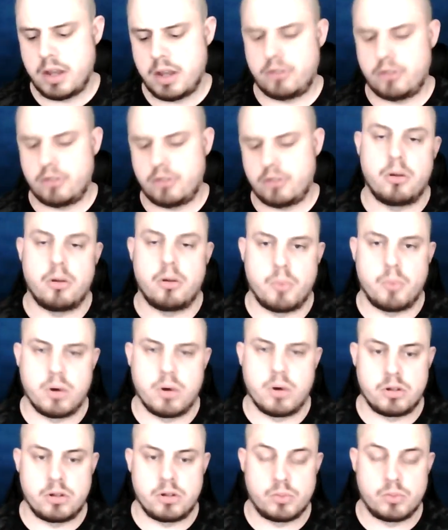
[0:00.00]
just got
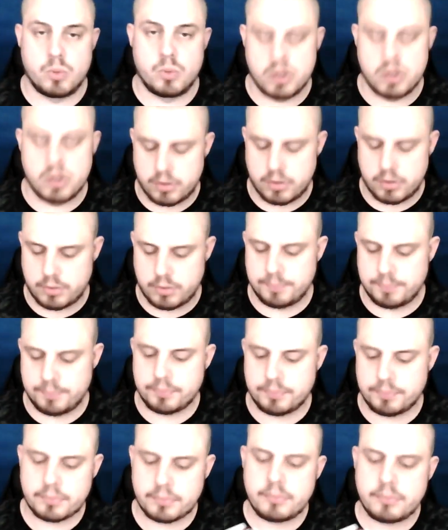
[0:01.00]
worse and worse.
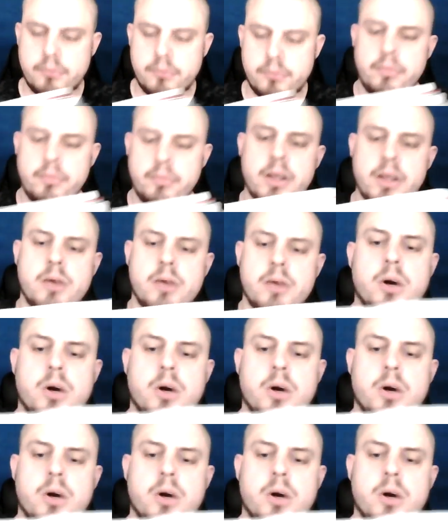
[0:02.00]
We've